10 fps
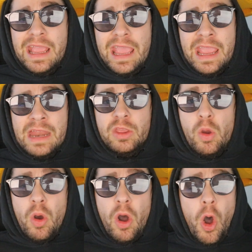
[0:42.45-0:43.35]
and
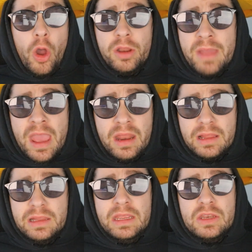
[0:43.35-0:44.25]
go
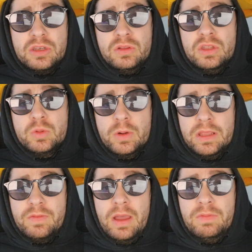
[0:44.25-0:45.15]
automatically to the
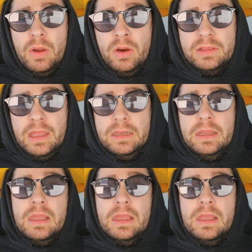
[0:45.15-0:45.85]
25-yard line.